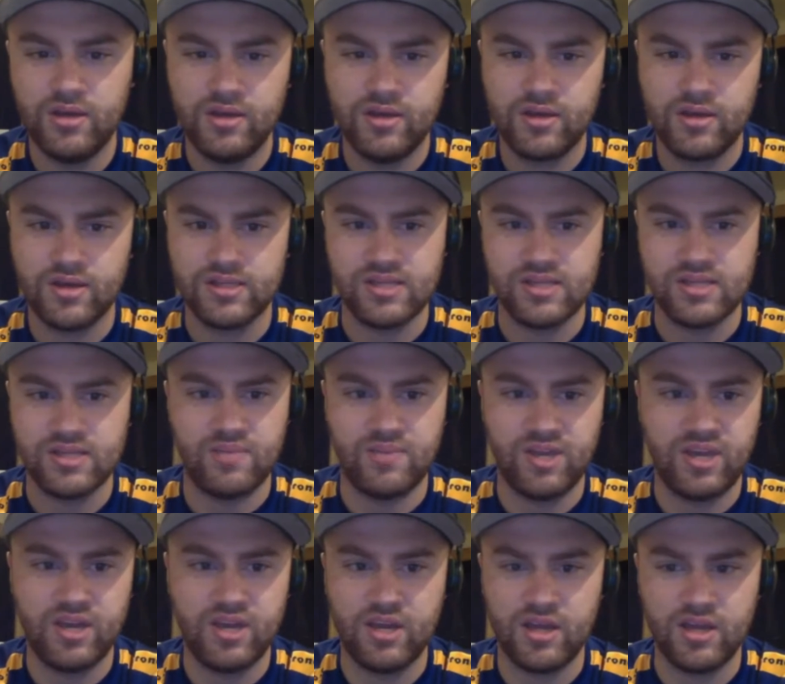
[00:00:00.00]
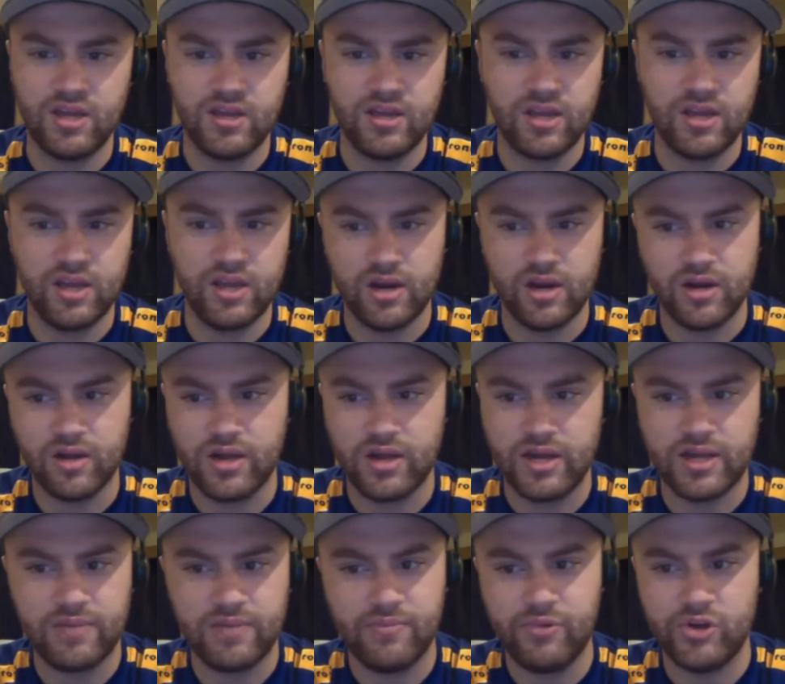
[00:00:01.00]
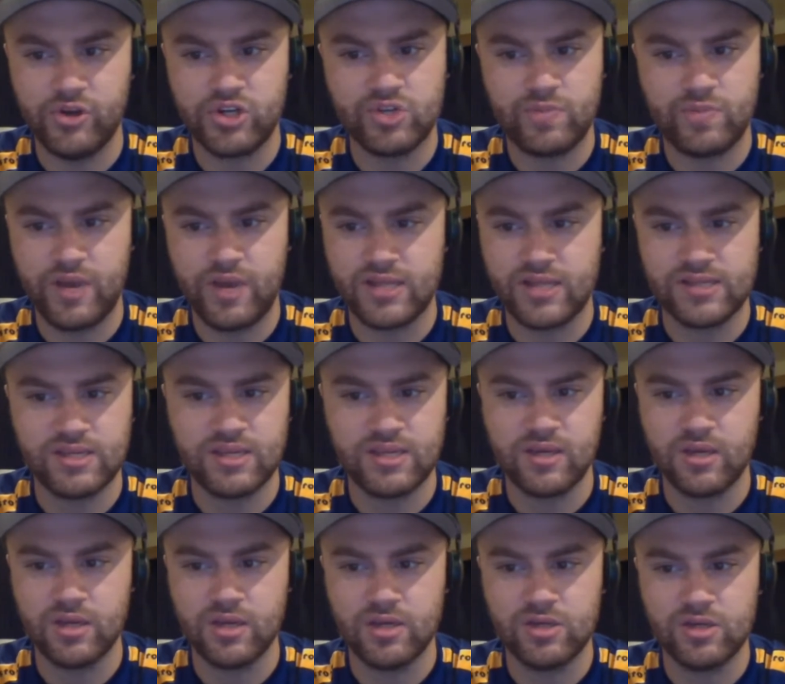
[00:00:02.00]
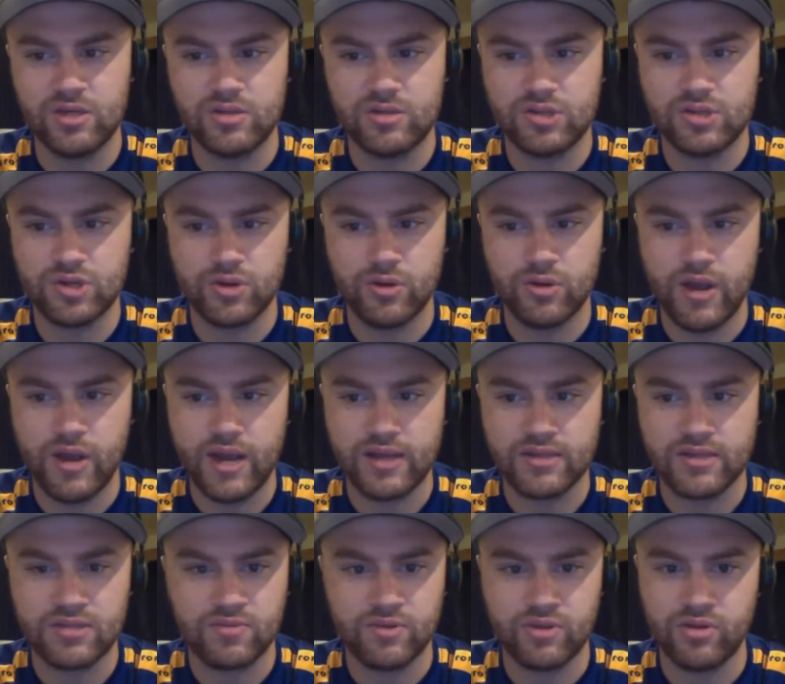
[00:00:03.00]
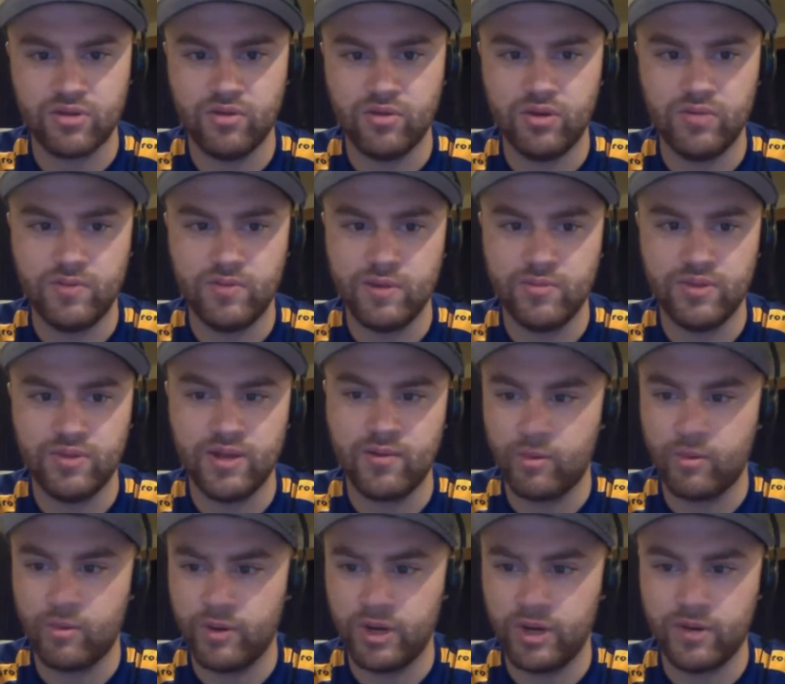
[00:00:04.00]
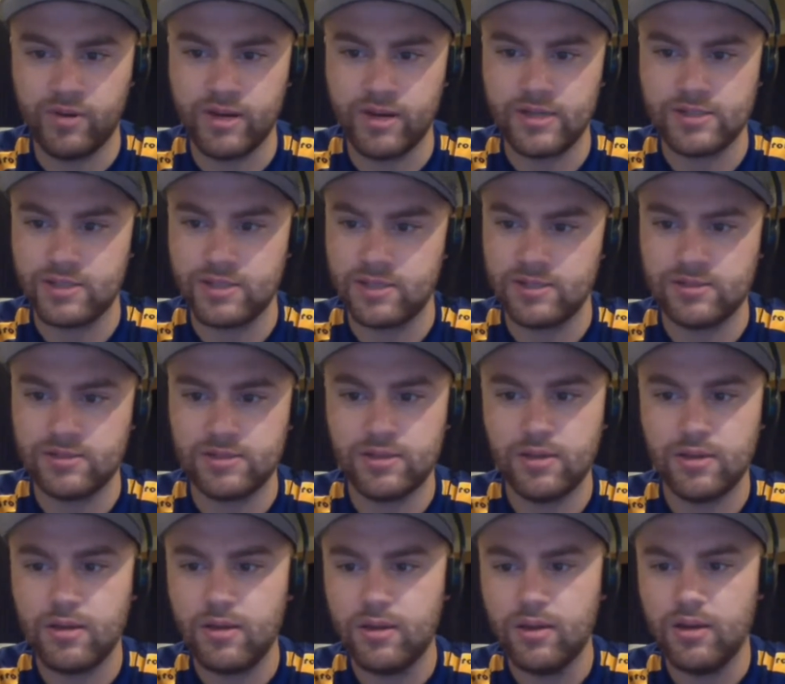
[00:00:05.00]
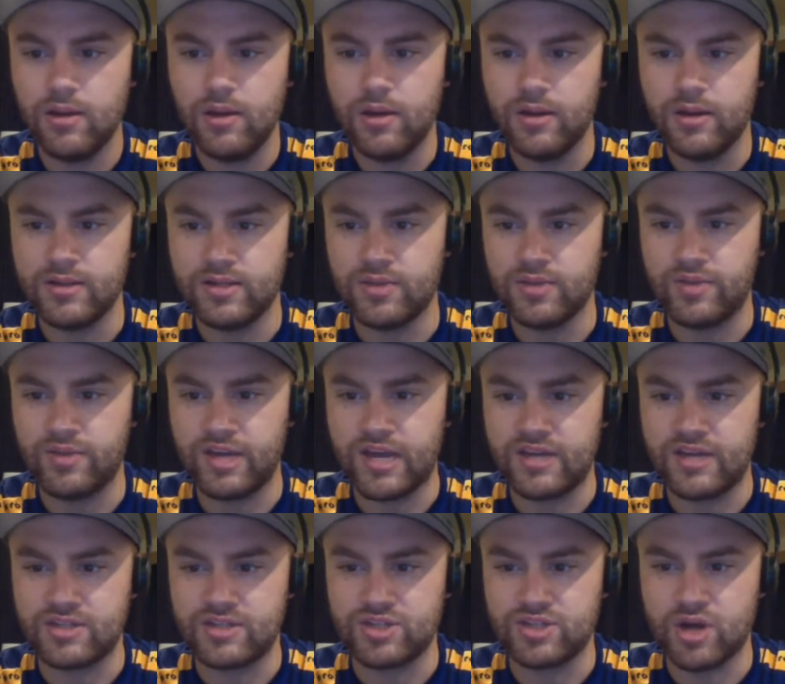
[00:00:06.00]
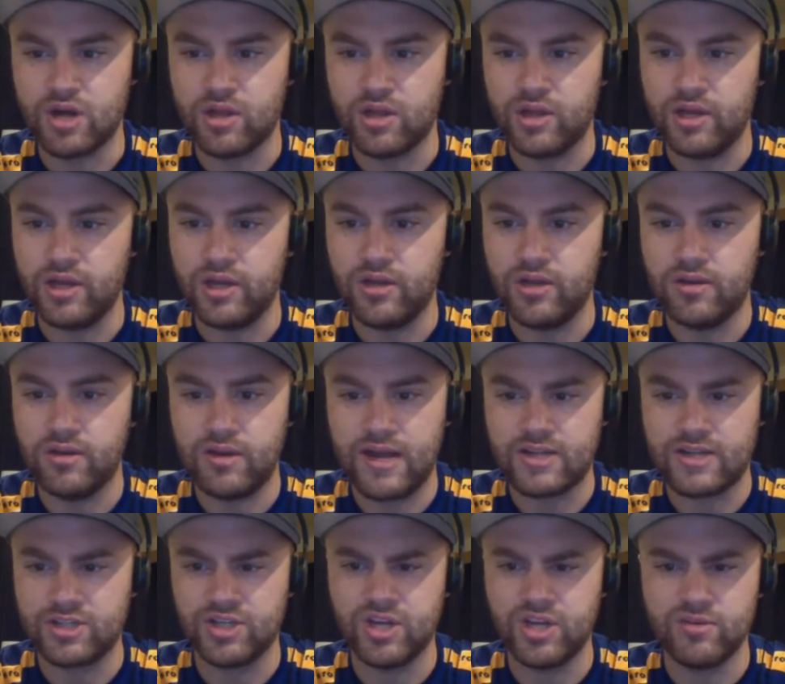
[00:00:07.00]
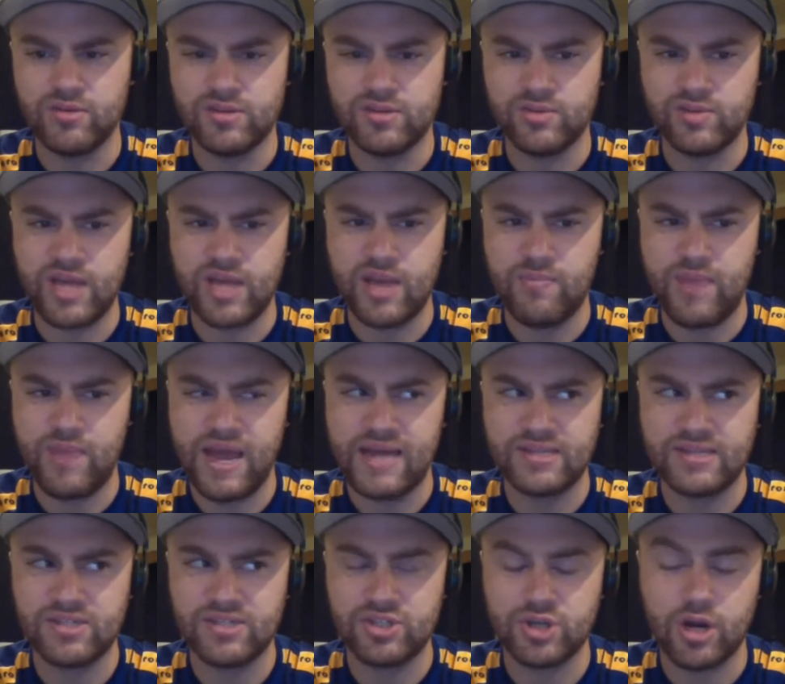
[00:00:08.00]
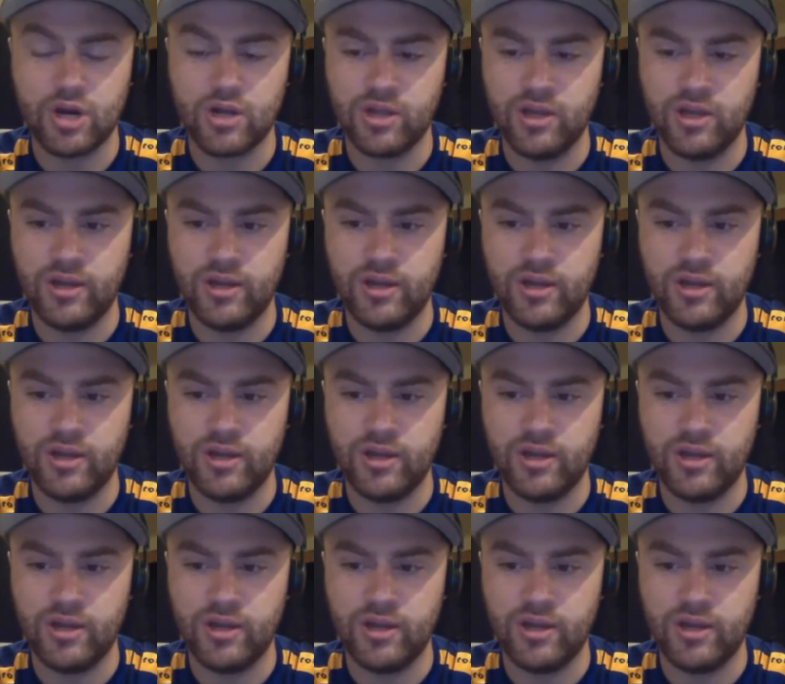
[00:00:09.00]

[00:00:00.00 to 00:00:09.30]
Because at the beginning of the year, like Busch, Penske, and Truex were the only people that were winning races until we got to Charlotte. Actually, no, until we got past Charlotte.